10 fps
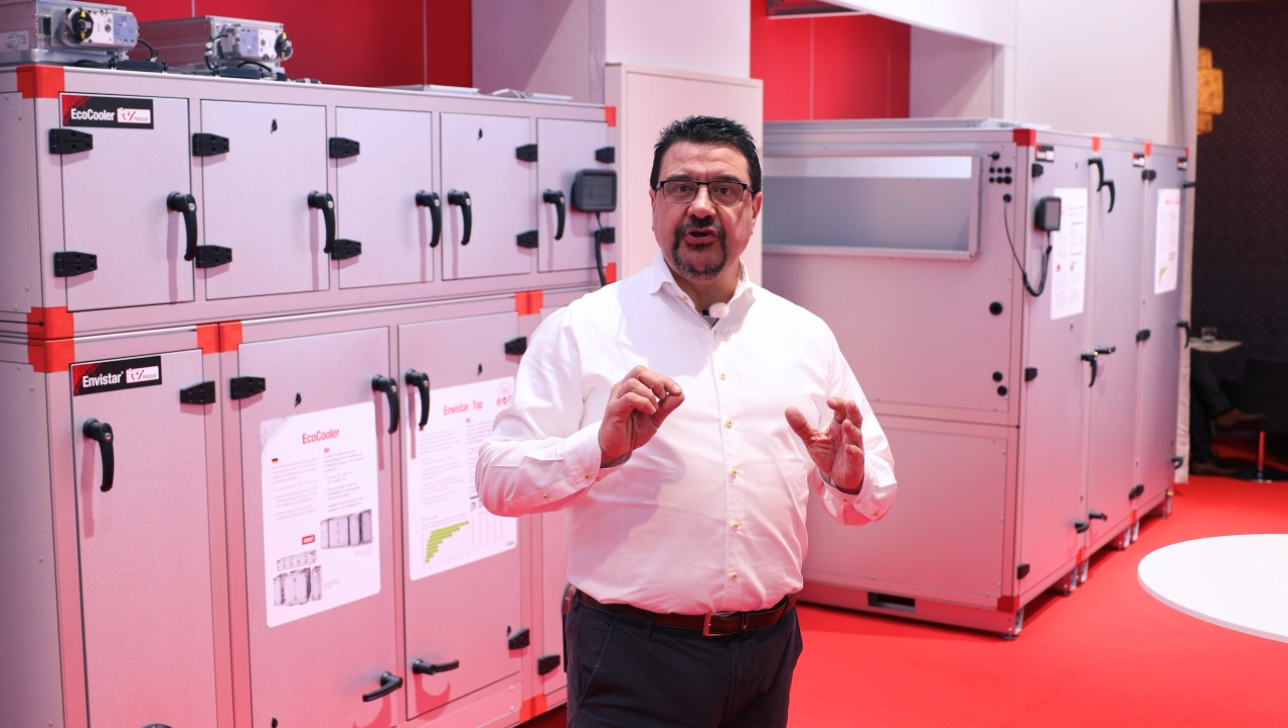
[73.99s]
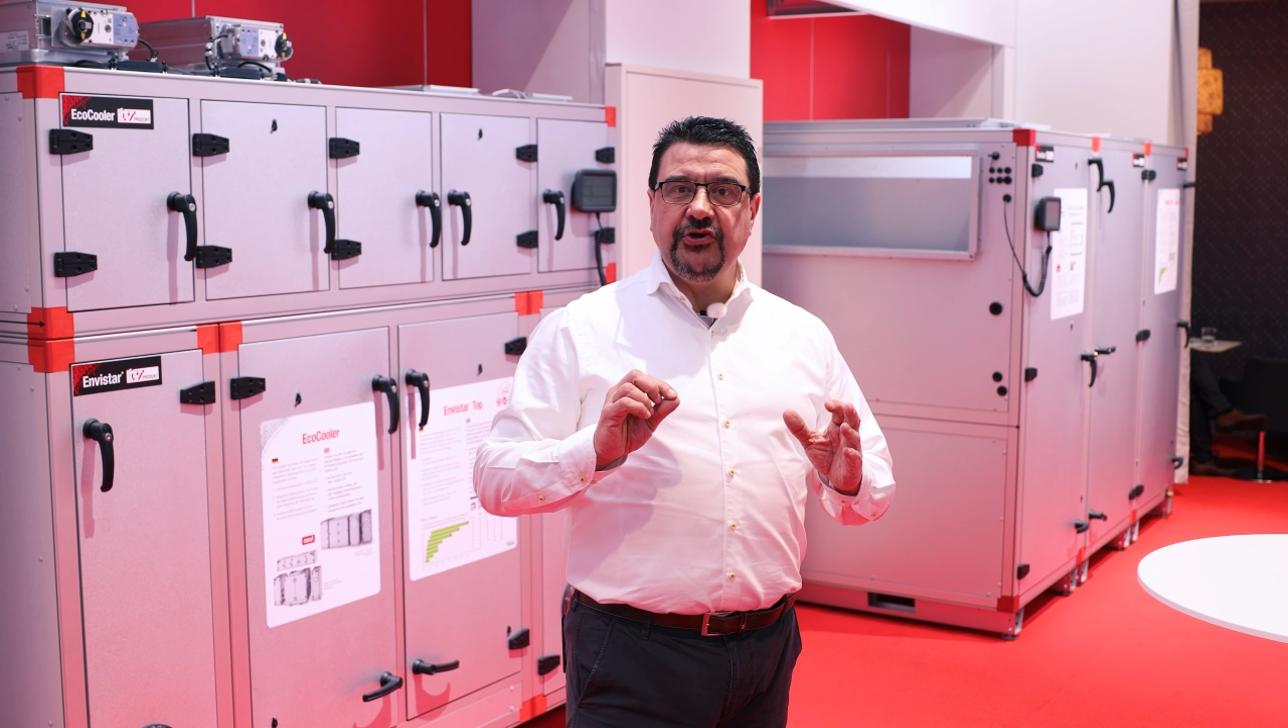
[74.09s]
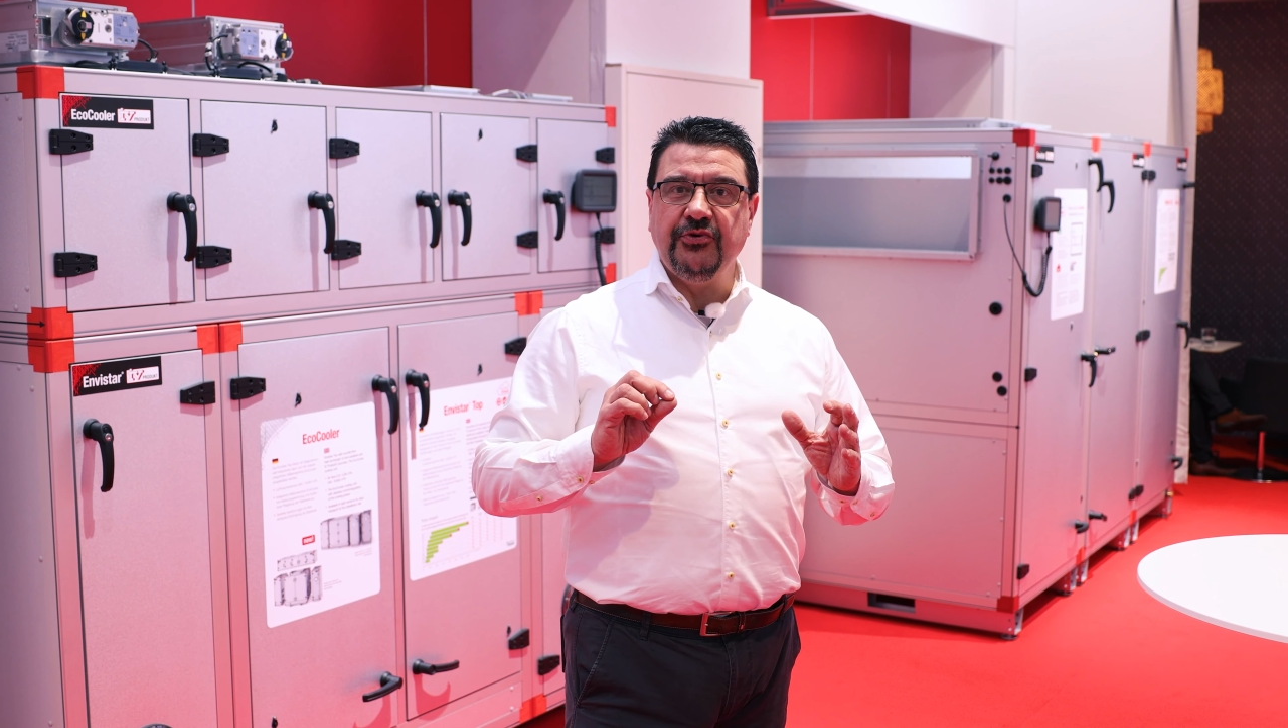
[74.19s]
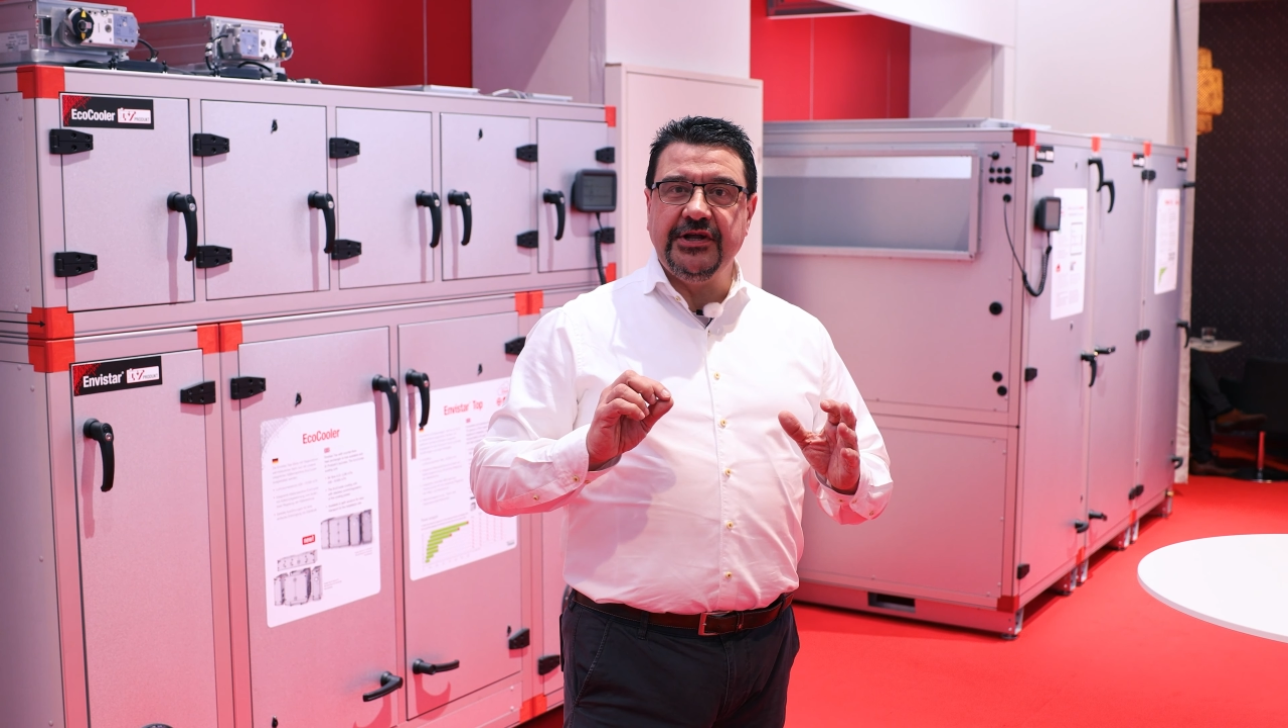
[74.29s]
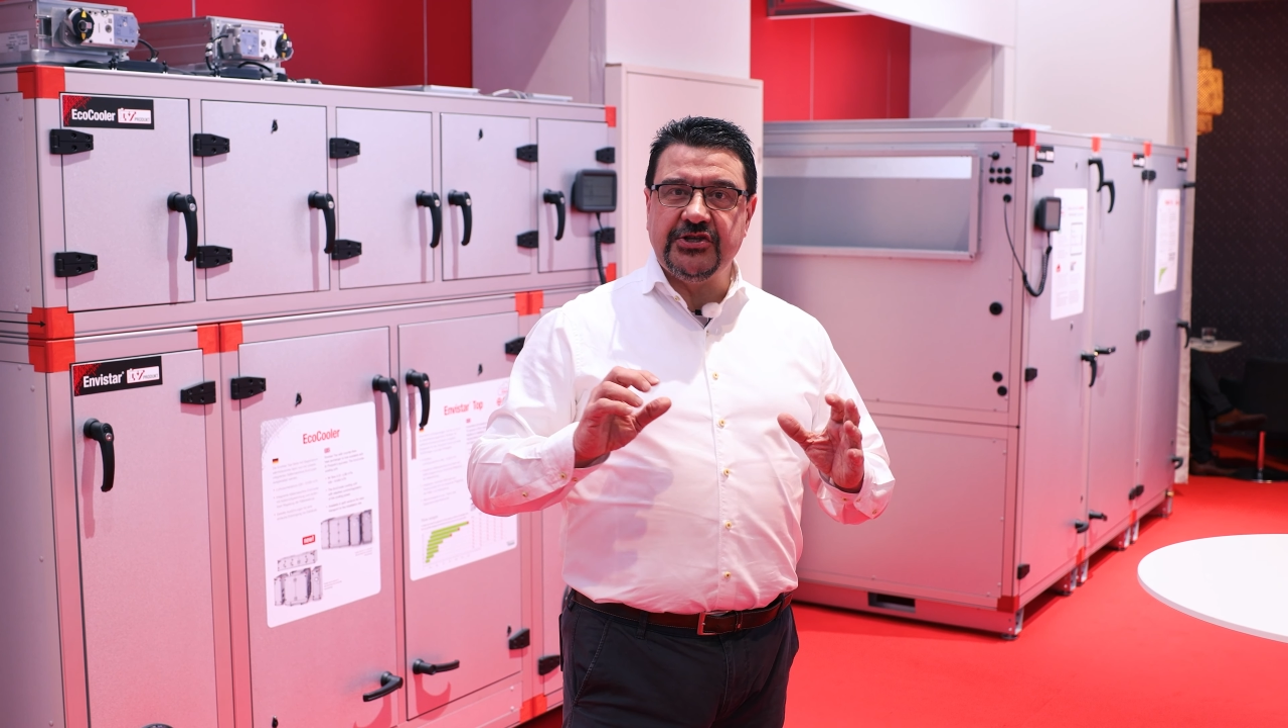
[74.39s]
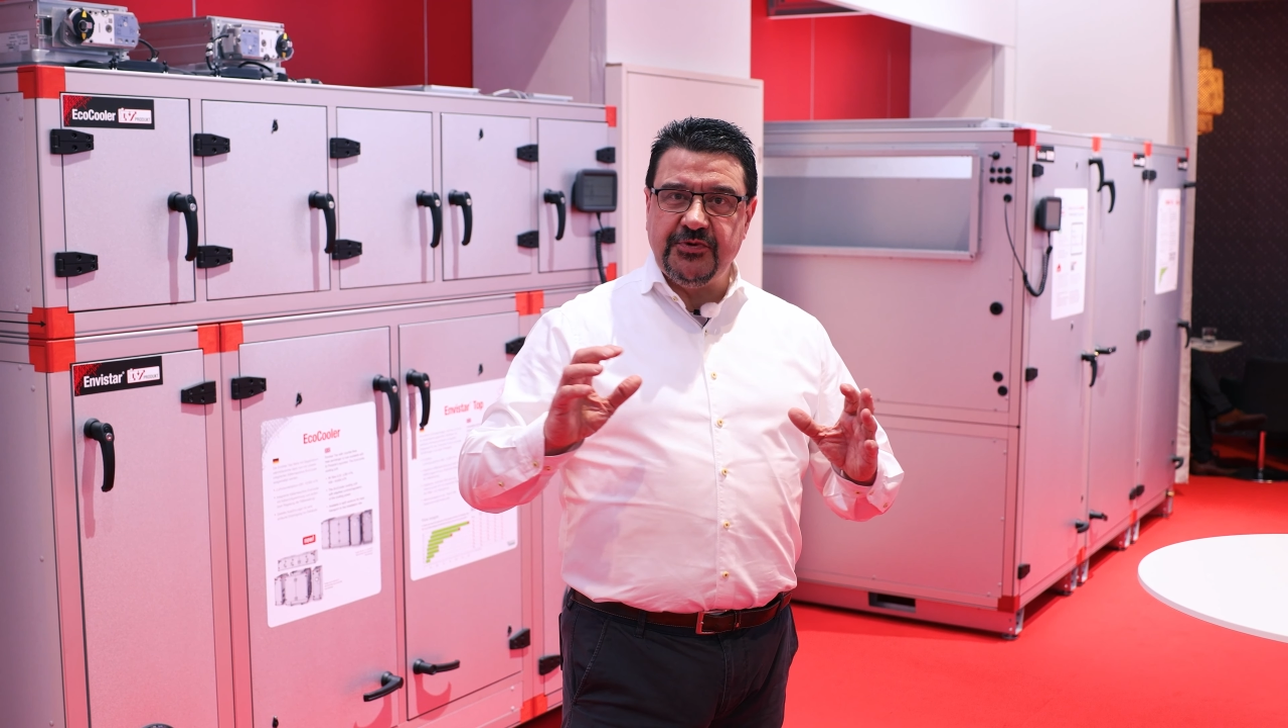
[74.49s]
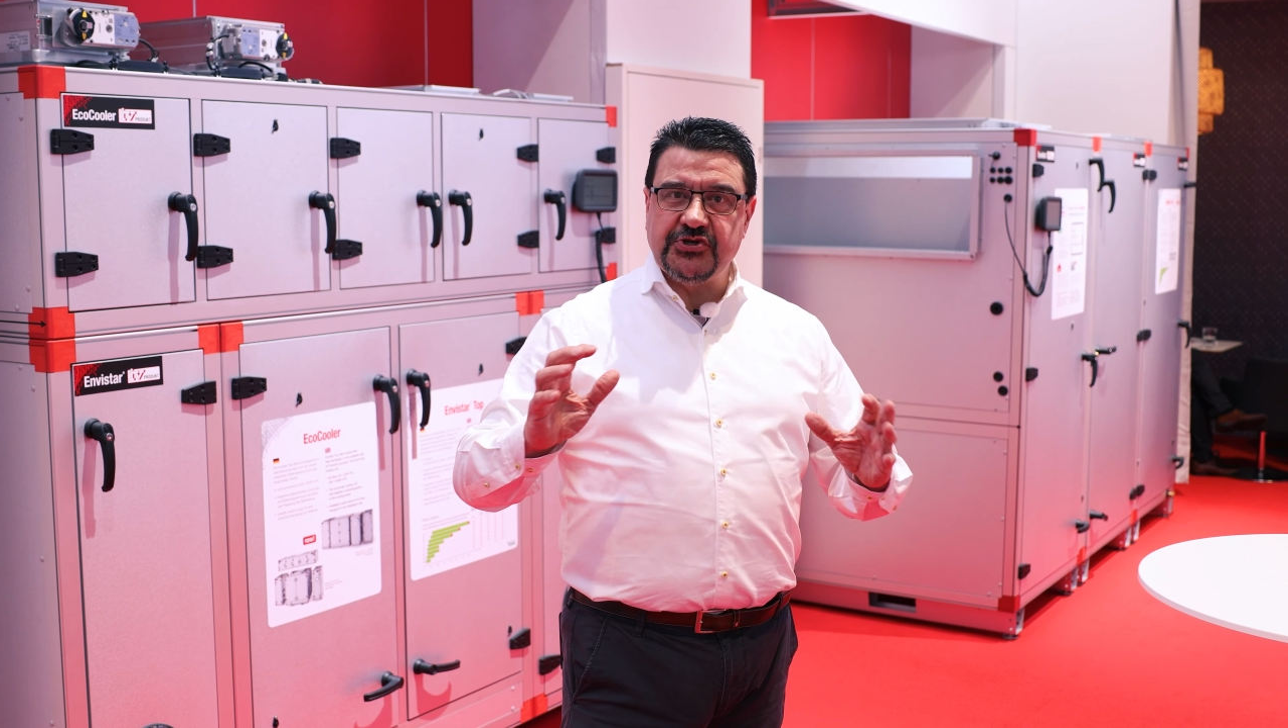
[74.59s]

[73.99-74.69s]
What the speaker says: units we